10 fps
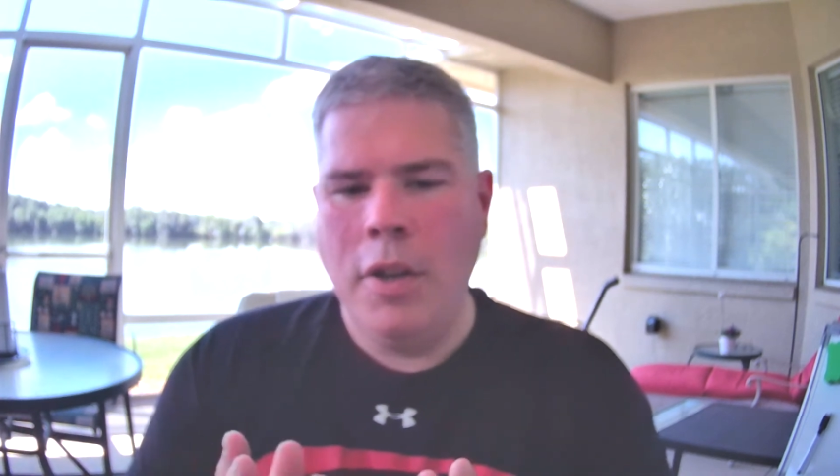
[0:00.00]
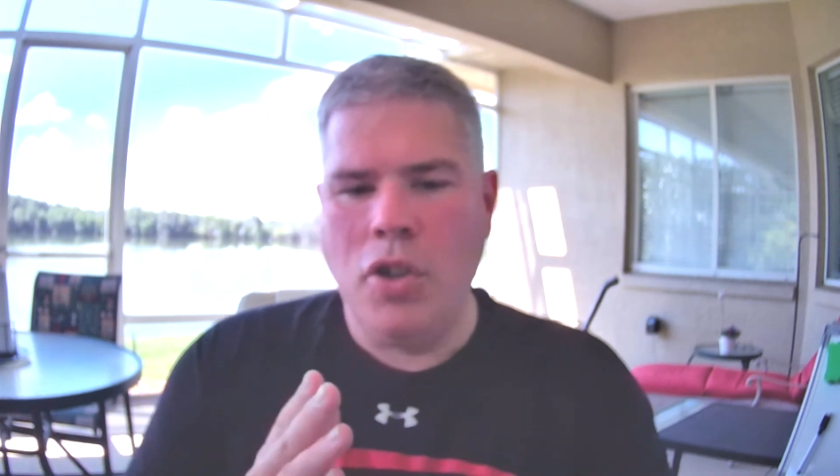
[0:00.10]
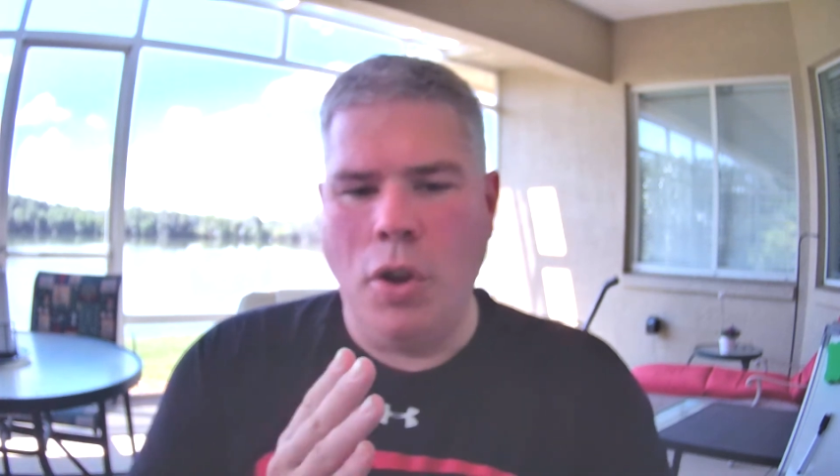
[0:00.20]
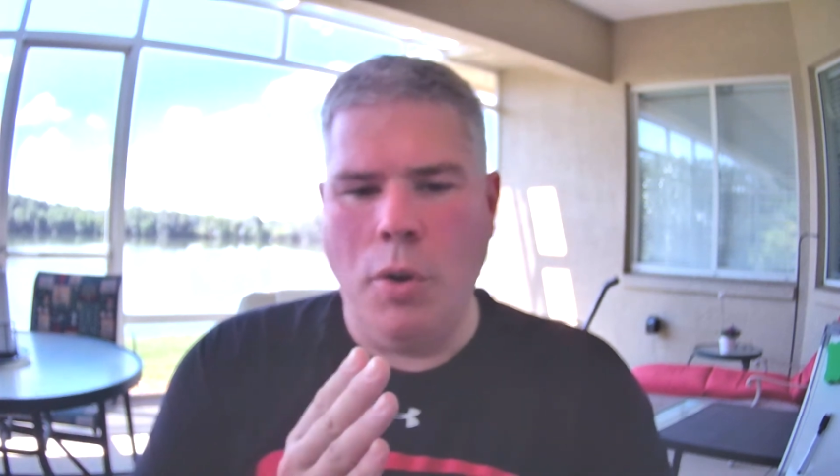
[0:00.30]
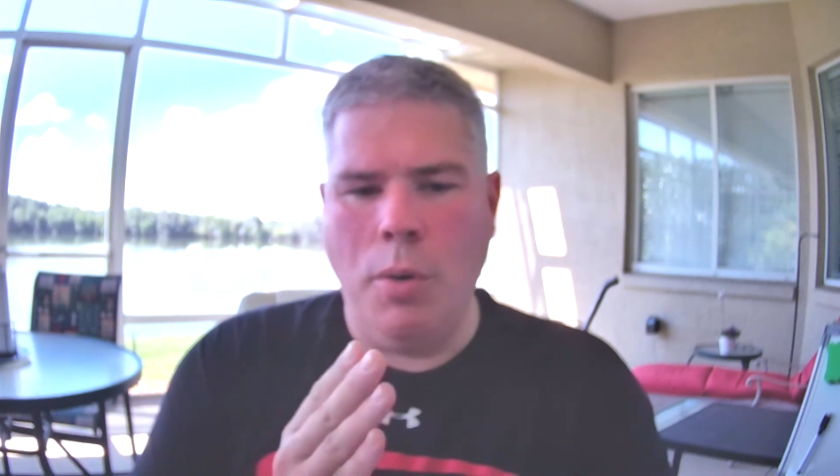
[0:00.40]

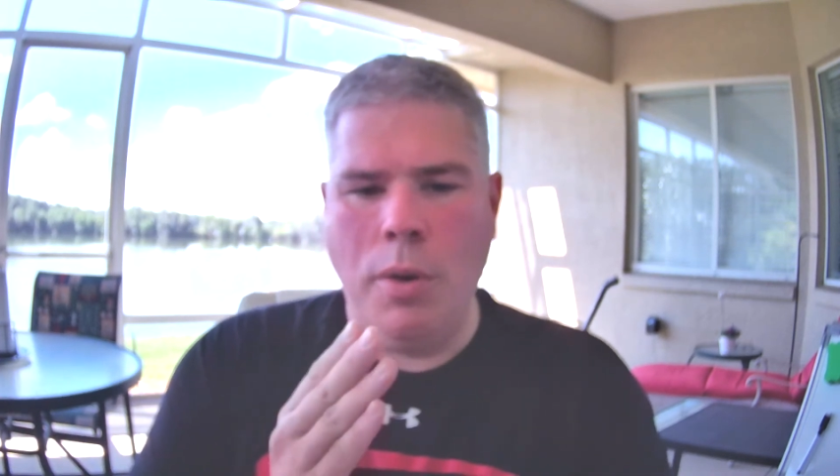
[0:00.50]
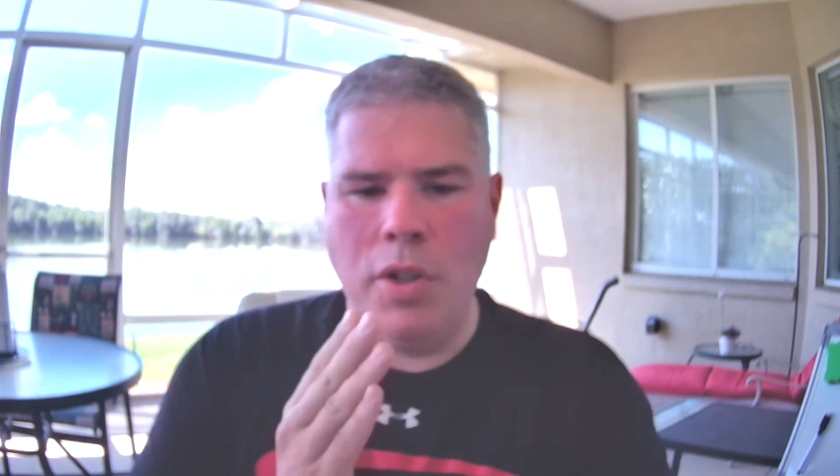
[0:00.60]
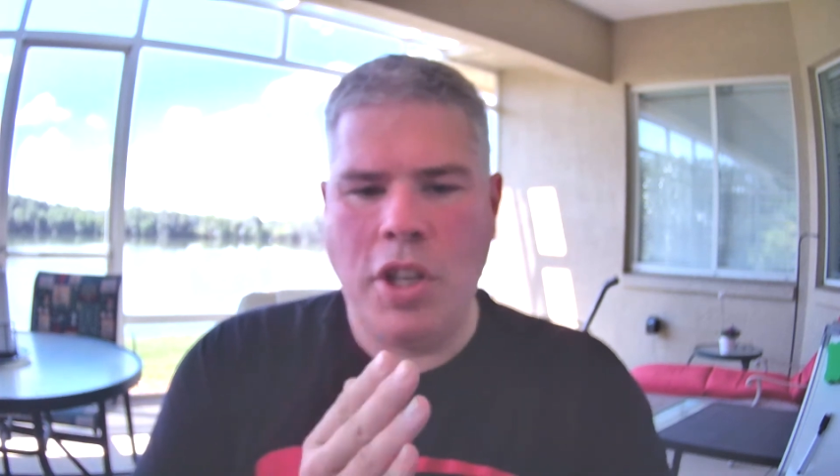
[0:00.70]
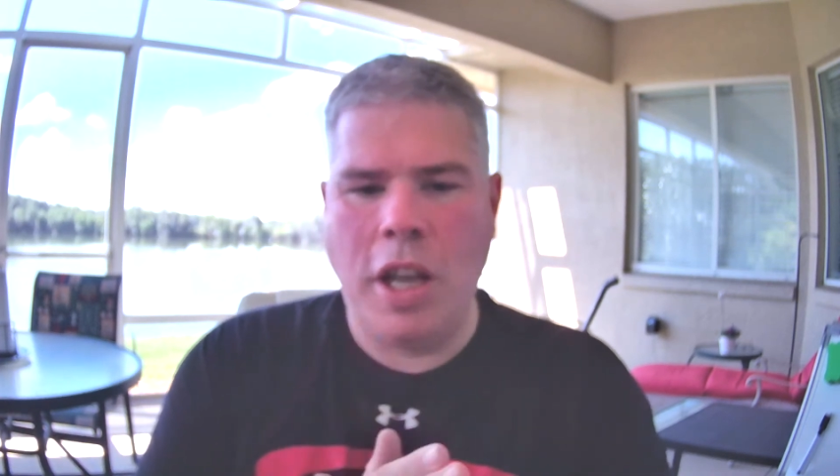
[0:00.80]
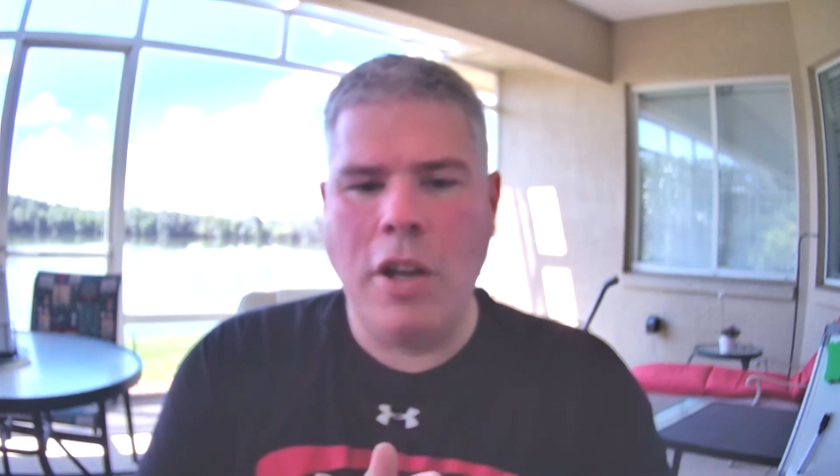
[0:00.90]
So
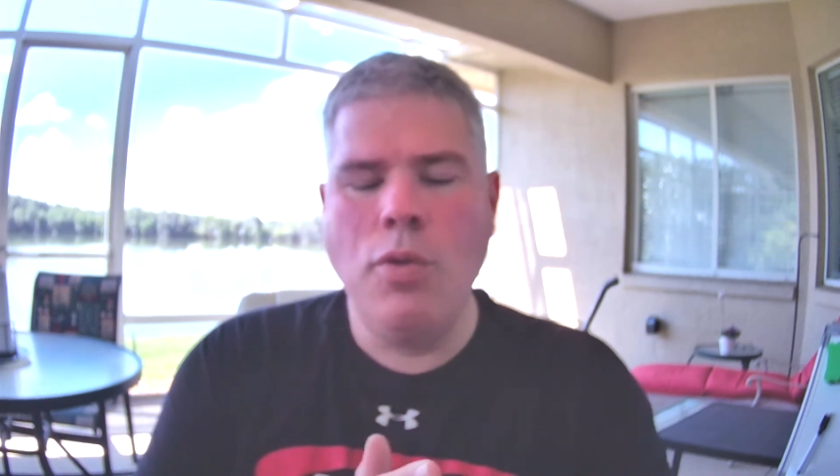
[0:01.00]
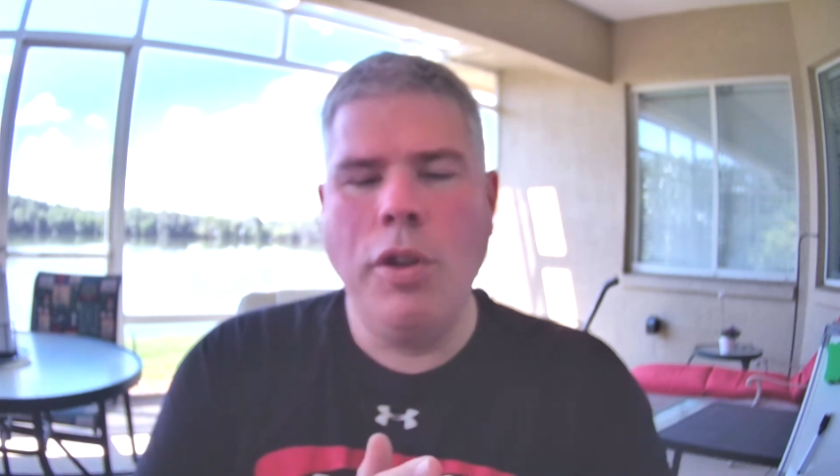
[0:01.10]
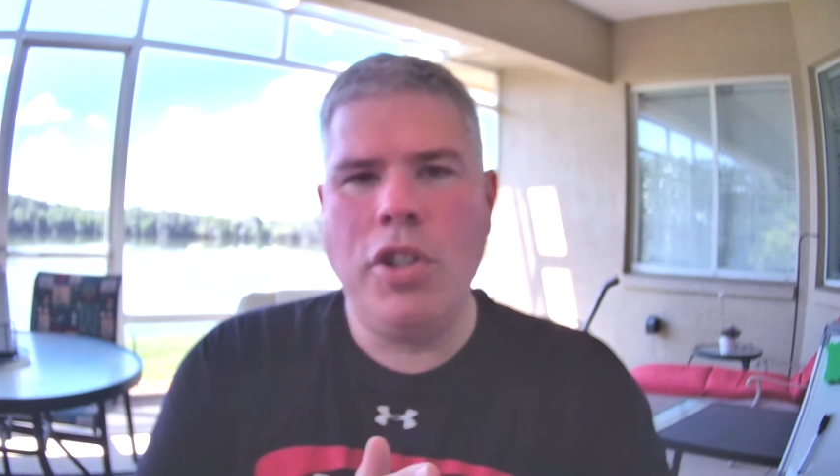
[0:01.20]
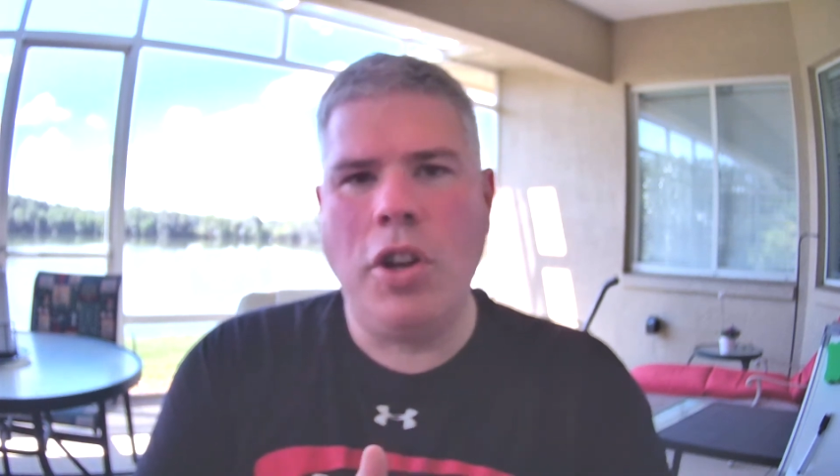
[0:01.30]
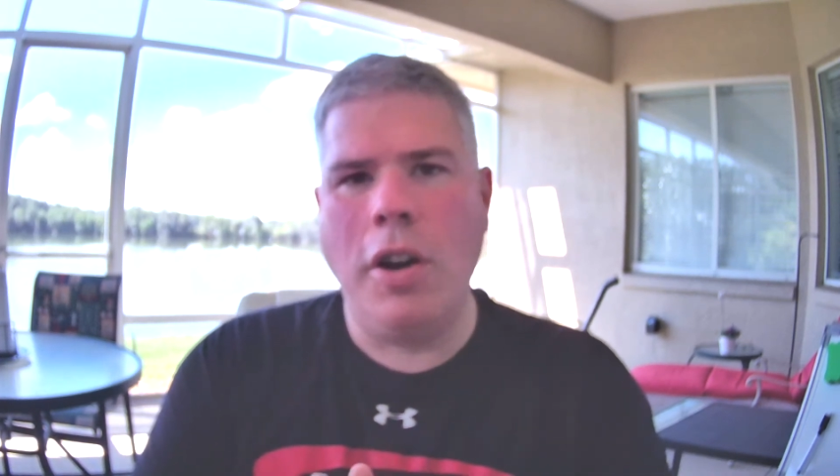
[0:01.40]

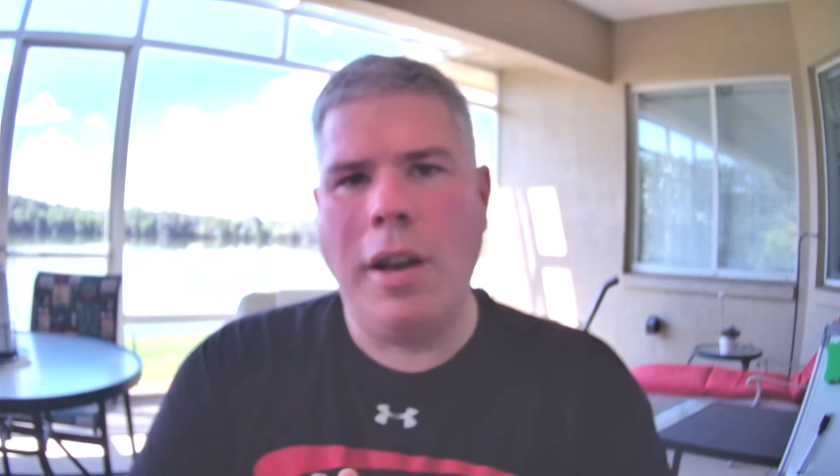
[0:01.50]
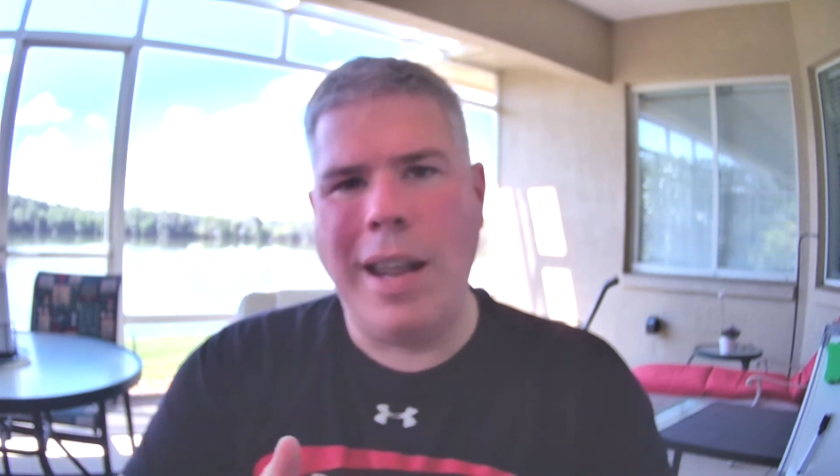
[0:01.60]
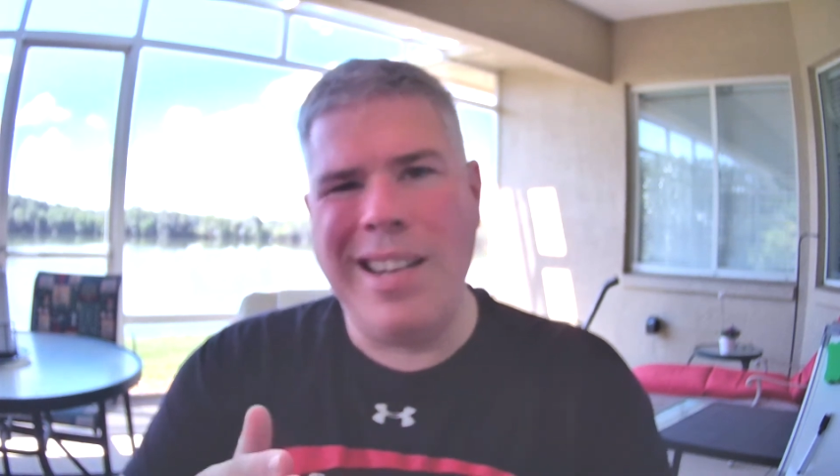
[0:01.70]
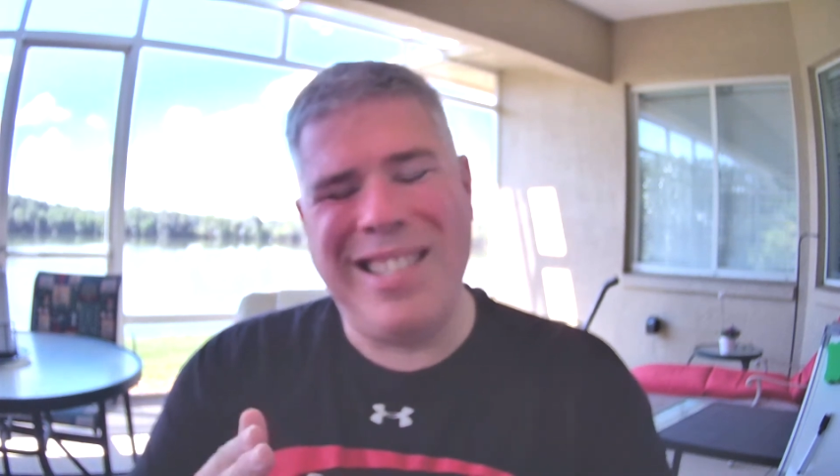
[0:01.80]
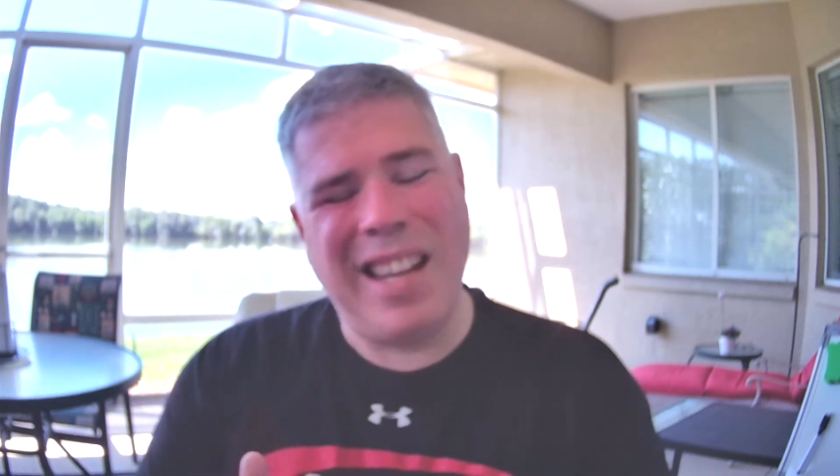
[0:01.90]
schedule a start date and